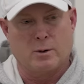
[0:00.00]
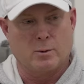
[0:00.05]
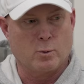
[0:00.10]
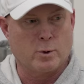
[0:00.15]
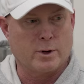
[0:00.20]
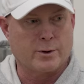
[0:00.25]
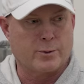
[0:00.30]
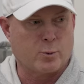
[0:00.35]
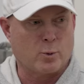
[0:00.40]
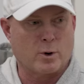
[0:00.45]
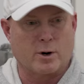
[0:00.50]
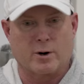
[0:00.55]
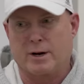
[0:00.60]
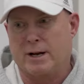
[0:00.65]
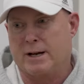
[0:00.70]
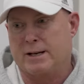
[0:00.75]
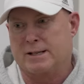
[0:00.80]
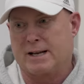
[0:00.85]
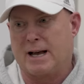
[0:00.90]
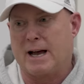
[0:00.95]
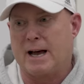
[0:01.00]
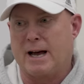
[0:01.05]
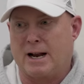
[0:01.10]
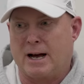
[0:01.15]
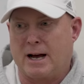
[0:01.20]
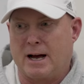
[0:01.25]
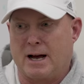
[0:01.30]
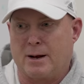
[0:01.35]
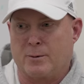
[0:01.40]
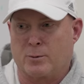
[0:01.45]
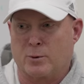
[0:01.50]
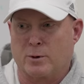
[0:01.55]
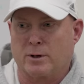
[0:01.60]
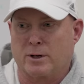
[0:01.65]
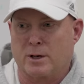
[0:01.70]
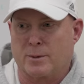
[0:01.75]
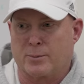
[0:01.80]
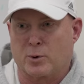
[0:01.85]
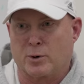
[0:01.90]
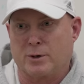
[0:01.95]
with where he's at, I, I
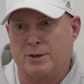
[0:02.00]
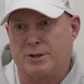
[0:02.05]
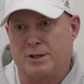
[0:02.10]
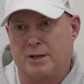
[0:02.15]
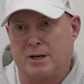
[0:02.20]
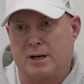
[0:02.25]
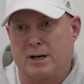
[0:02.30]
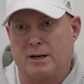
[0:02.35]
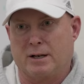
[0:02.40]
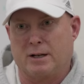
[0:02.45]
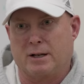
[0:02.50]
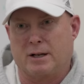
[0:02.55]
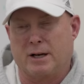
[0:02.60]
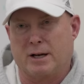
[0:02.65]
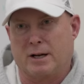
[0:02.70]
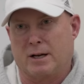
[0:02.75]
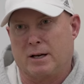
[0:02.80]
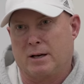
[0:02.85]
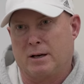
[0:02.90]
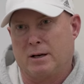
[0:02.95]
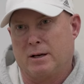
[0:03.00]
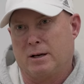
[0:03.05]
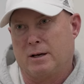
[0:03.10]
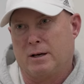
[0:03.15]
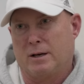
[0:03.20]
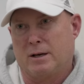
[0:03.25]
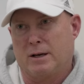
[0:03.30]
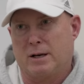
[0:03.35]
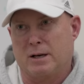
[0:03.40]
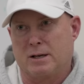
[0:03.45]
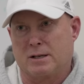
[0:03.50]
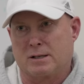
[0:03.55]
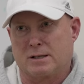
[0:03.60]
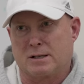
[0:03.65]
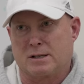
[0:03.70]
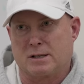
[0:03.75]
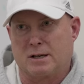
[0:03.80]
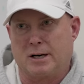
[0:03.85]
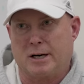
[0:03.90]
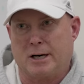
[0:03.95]
really appreciate like
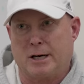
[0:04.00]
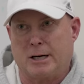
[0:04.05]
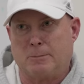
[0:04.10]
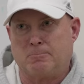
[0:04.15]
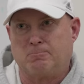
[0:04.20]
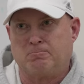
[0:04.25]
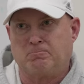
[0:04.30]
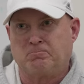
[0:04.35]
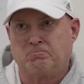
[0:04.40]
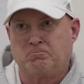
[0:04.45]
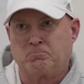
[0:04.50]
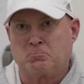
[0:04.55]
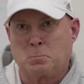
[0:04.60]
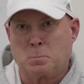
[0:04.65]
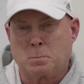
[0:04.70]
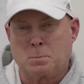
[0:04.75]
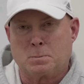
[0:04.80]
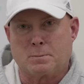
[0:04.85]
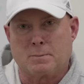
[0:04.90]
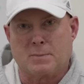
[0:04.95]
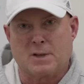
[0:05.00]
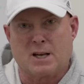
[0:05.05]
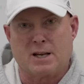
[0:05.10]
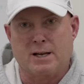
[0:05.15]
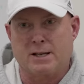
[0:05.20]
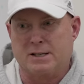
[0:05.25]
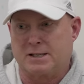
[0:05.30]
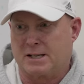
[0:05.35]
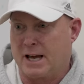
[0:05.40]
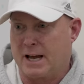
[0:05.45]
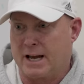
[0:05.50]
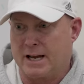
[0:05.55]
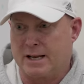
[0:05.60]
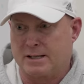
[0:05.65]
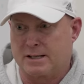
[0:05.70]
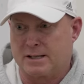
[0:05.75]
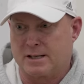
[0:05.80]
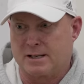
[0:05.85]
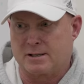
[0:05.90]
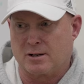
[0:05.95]
his. Uh, his
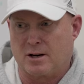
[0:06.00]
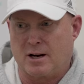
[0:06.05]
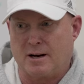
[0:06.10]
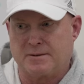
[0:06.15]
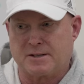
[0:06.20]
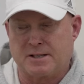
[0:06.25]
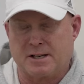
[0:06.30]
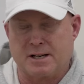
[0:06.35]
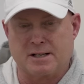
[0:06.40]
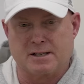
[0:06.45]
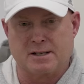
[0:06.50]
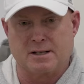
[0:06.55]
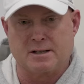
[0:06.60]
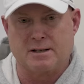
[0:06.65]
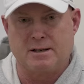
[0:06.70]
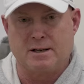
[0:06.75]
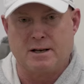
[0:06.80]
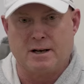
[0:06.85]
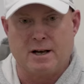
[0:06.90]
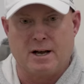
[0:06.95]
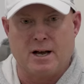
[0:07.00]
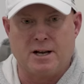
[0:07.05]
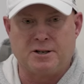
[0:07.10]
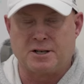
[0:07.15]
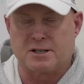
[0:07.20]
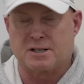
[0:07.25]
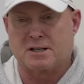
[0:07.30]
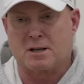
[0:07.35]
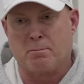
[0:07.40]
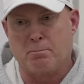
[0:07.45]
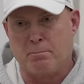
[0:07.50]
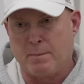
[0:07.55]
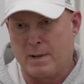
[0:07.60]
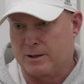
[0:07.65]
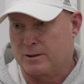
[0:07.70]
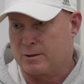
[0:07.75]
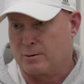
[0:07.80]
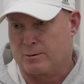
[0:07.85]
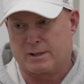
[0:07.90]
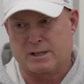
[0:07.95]
gains this offseason and just the
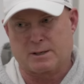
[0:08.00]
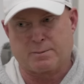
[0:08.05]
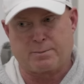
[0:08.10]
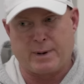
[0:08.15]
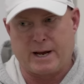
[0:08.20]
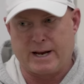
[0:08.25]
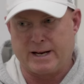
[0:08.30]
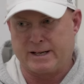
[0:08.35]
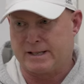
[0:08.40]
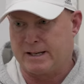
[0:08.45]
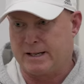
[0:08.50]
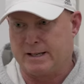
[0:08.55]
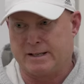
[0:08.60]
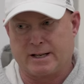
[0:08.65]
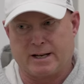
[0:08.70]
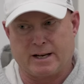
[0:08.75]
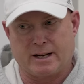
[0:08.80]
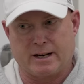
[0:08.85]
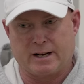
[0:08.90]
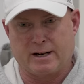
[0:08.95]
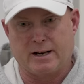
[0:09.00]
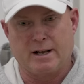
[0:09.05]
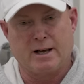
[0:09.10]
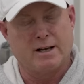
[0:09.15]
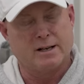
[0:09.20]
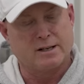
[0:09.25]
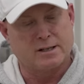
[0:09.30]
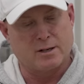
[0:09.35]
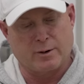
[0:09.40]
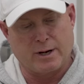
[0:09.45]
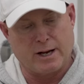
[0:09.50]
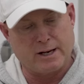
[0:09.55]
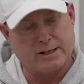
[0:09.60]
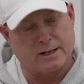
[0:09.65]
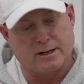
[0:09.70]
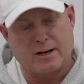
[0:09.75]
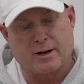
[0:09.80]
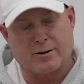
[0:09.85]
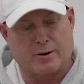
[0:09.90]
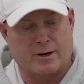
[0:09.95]
mental space he's in. And so he's
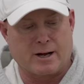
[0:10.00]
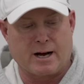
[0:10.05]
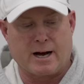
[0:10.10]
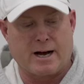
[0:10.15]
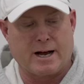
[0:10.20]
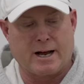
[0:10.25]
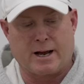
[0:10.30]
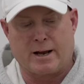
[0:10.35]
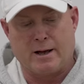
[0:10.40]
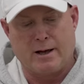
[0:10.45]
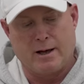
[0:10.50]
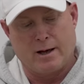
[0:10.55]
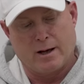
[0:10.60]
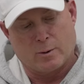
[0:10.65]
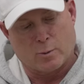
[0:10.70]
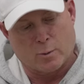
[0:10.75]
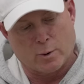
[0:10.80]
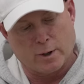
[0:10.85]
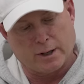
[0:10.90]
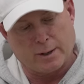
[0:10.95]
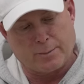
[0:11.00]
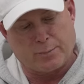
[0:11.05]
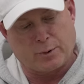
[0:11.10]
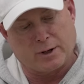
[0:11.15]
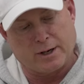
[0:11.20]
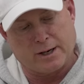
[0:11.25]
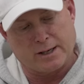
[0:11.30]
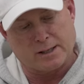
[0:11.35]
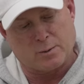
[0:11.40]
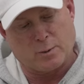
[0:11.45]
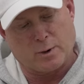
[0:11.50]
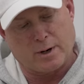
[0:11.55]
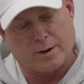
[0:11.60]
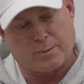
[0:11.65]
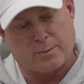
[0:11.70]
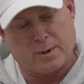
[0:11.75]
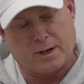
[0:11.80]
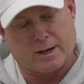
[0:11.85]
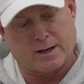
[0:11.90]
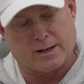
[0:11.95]
another guy really pleased
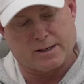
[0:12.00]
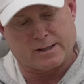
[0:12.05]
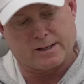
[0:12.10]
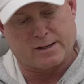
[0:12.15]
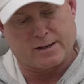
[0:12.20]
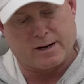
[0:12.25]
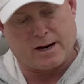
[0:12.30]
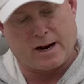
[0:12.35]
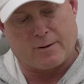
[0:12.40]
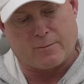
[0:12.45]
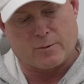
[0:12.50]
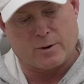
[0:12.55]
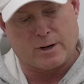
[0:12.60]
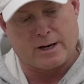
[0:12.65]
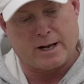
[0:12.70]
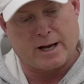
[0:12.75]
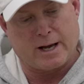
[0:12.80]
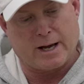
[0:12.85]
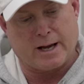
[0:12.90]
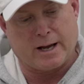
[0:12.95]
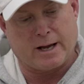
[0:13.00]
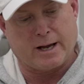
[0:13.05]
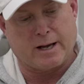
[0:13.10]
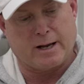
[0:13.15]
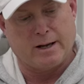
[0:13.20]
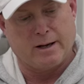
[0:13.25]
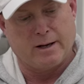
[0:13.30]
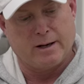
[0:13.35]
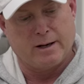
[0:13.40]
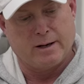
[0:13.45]
with because every day